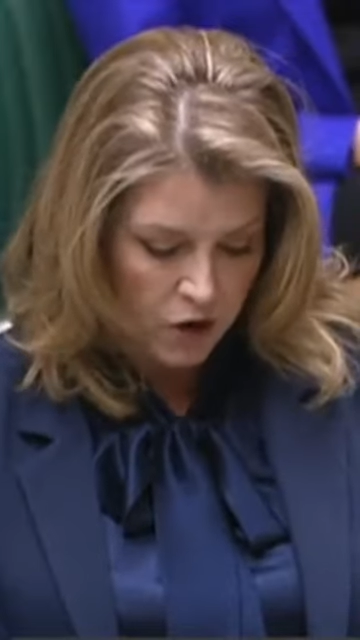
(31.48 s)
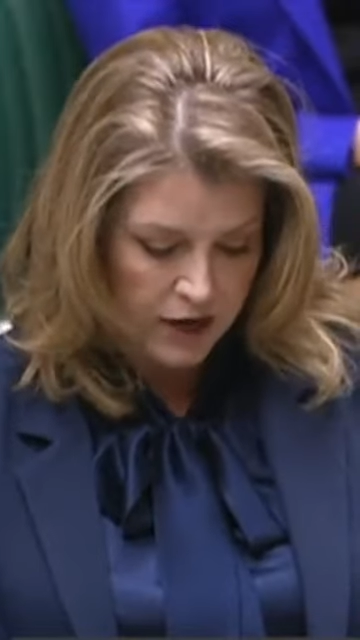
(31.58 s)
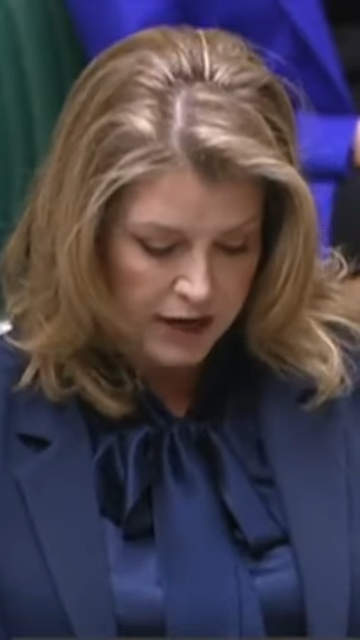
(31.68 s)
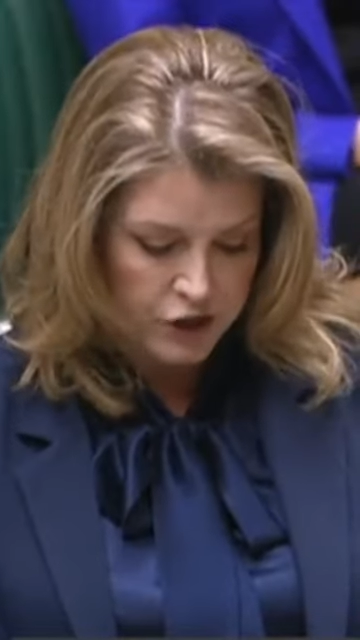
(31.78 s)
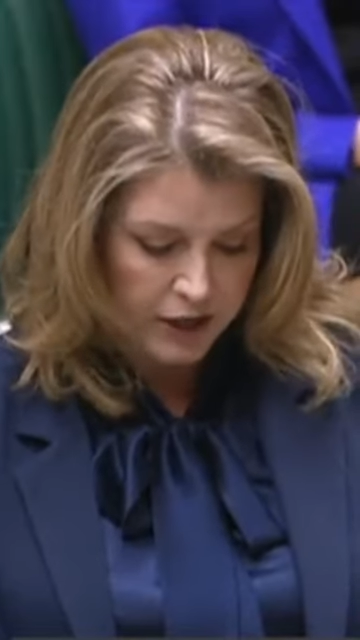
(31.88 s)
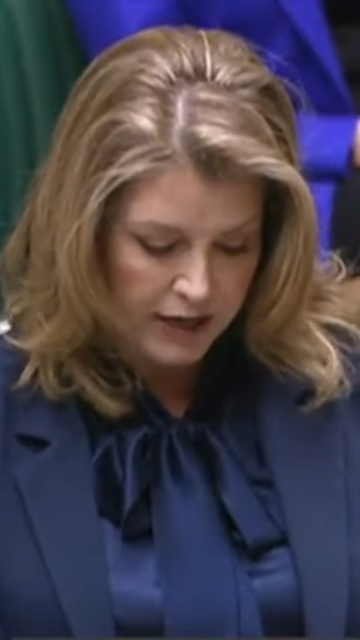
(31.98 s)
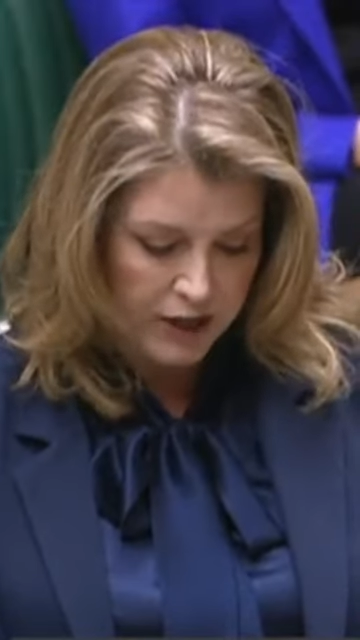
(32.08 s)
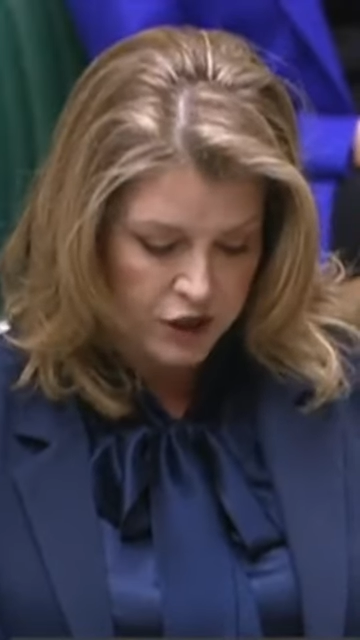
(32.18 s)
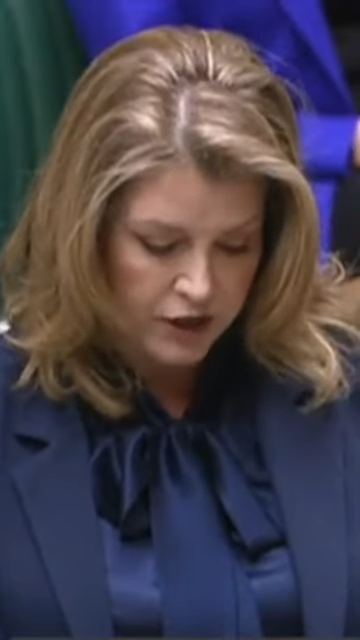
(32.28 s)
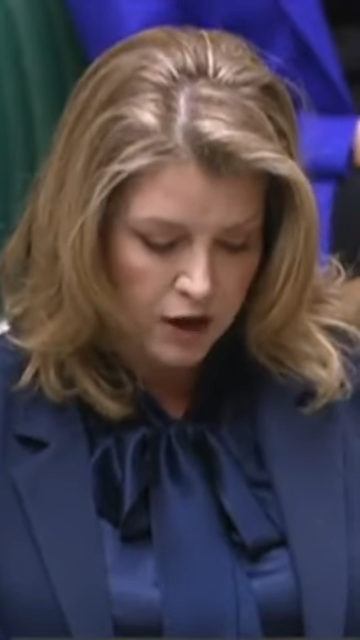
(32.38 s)
on
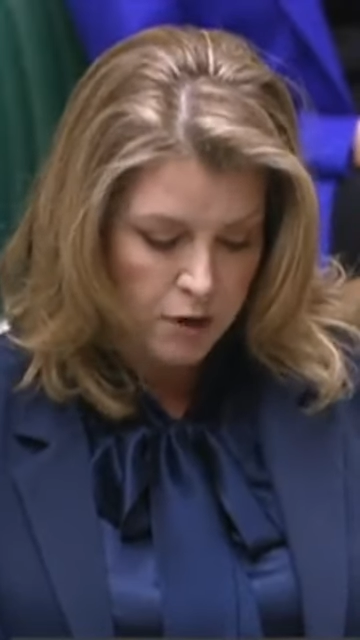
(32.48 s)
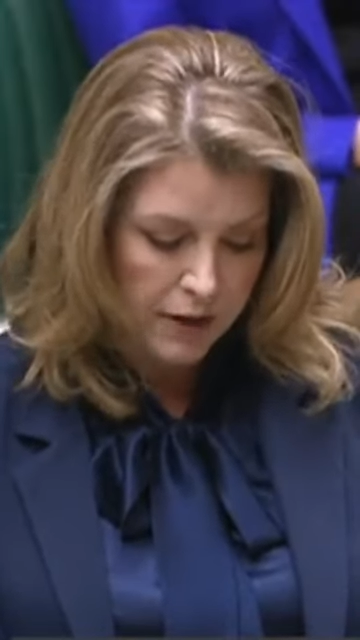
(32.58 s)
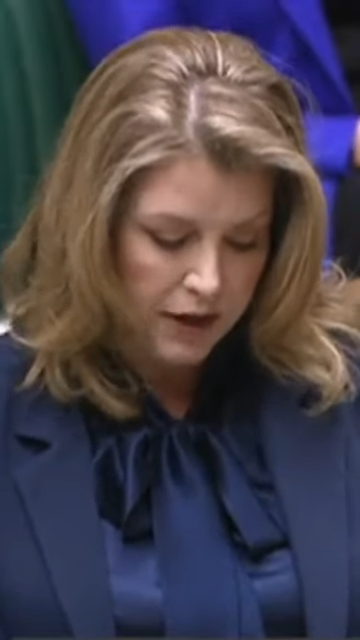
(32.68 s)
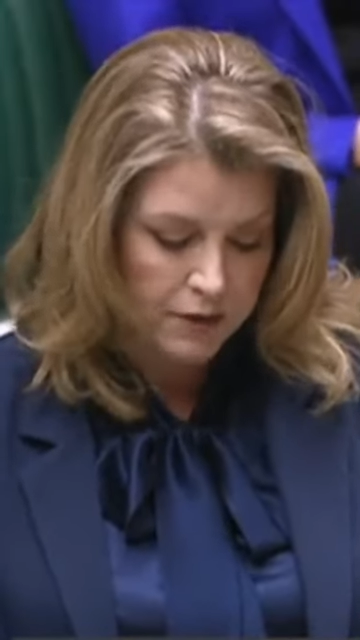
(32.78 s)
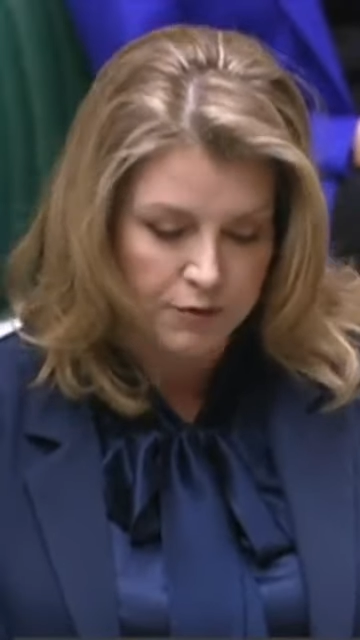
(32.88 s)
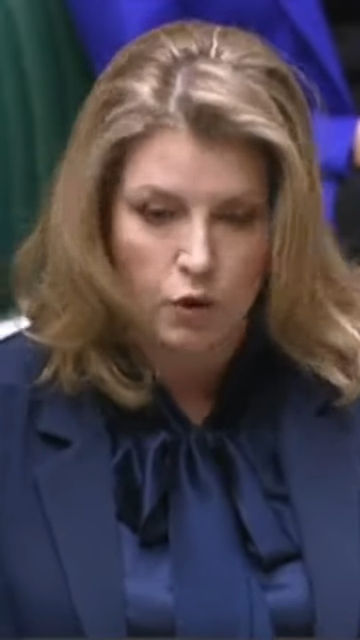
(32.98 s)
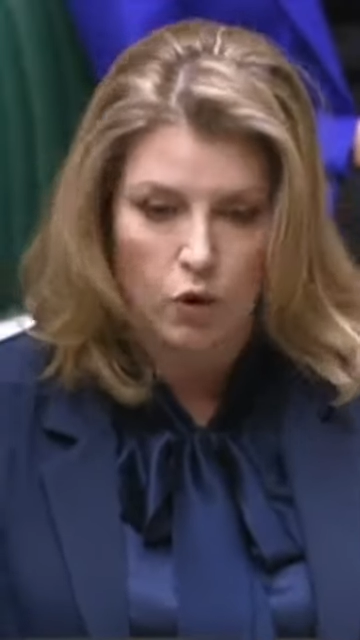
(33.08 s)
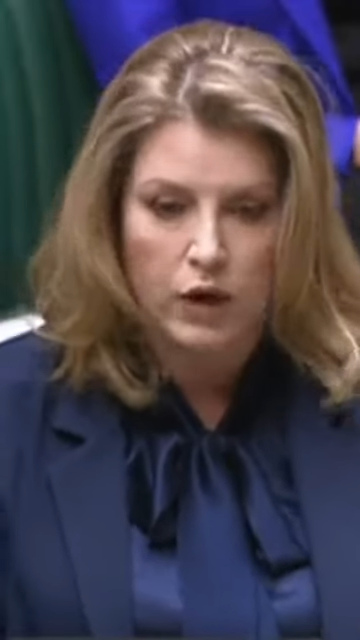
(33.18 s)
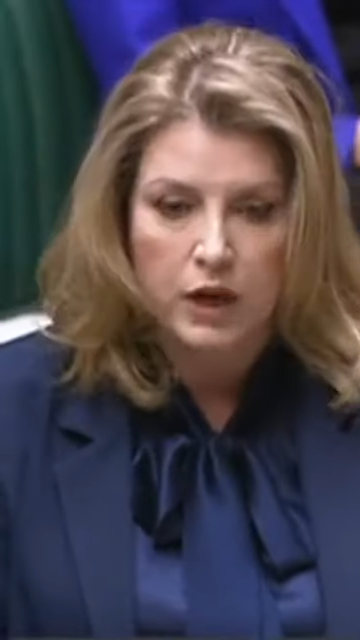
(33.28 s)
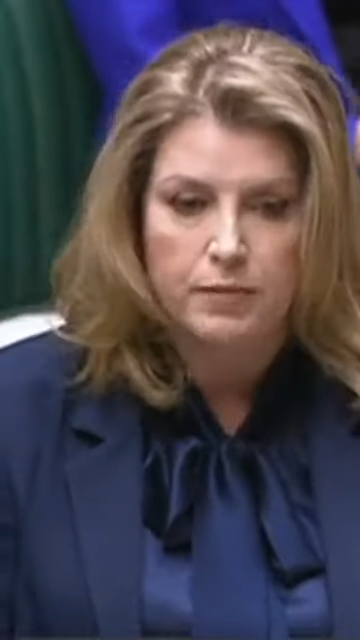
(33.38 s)
education are paid
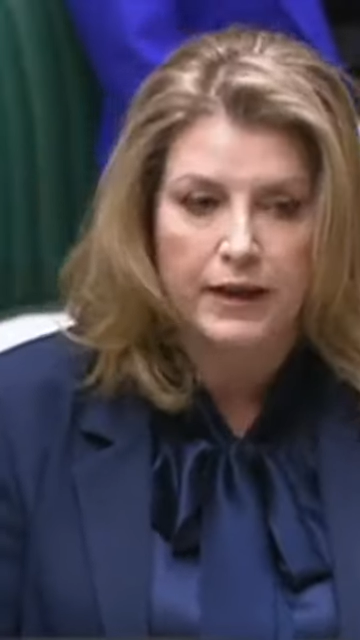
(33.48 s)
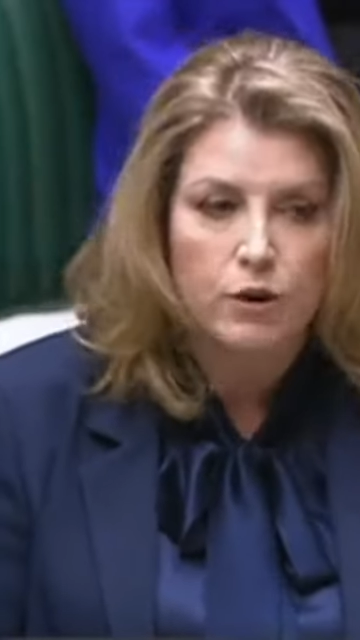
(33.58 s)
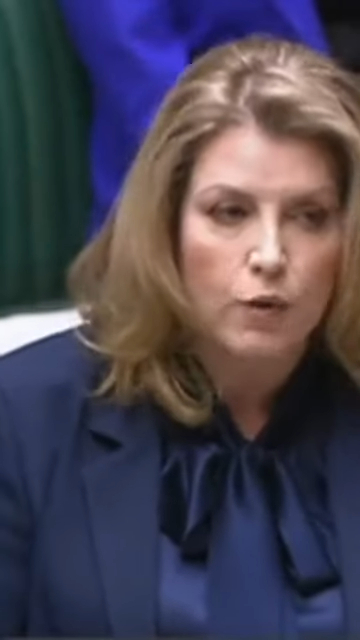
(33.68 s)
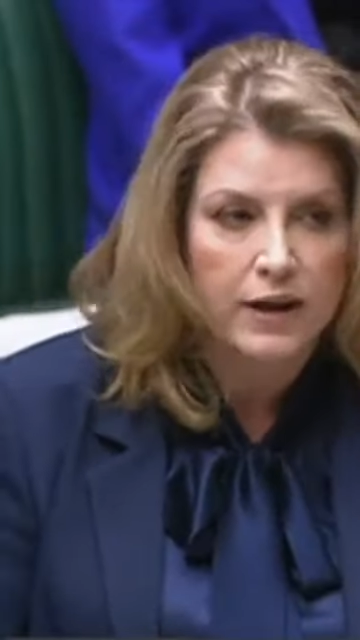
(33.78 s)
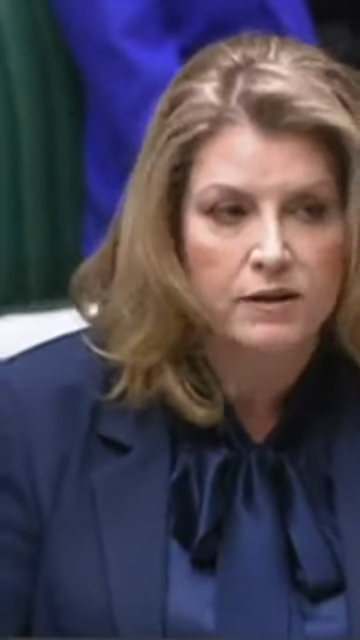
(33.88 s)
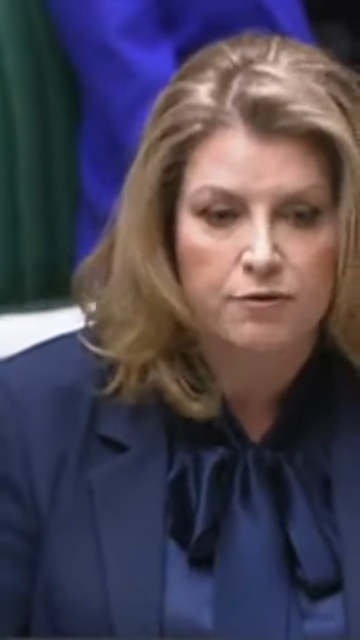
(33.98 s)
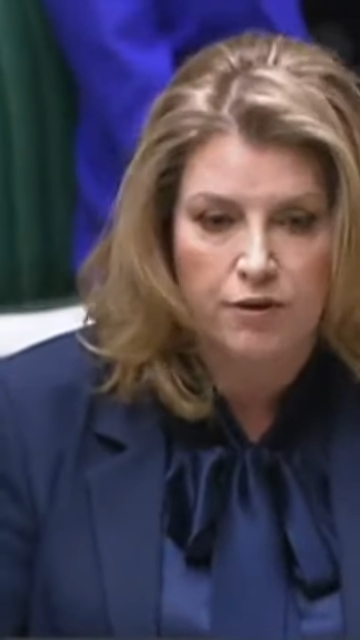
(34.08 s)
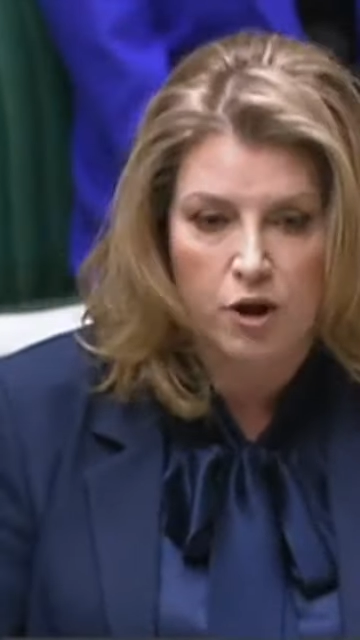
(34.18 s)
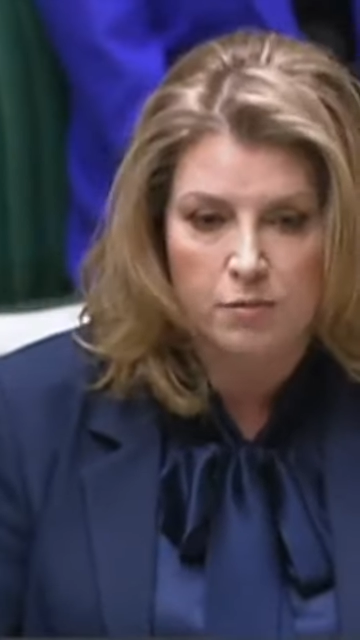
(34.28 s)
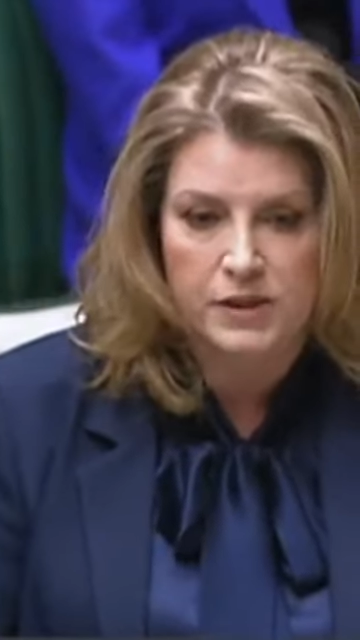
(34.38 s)
for by grain
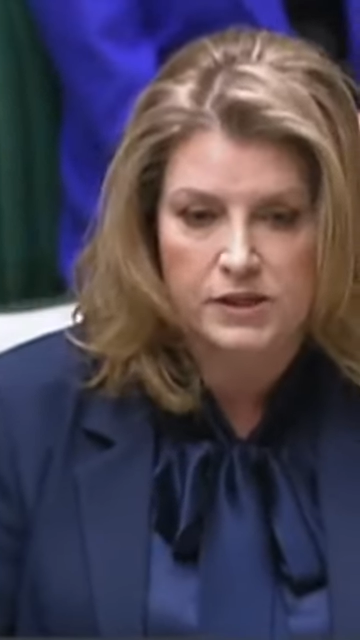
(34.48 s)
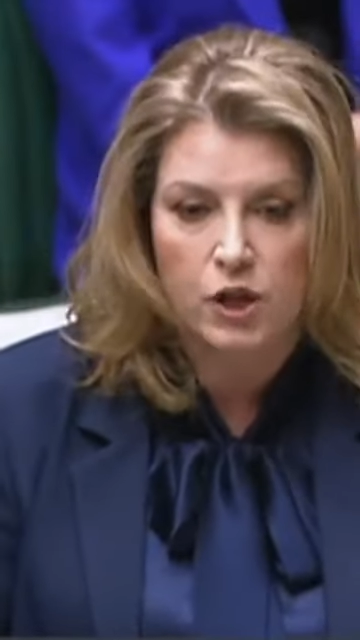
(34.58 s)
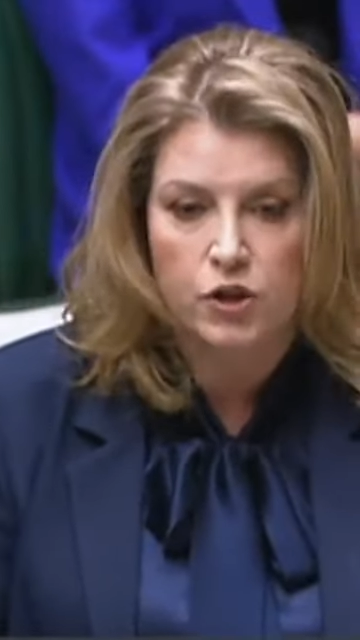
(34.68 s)
farmers,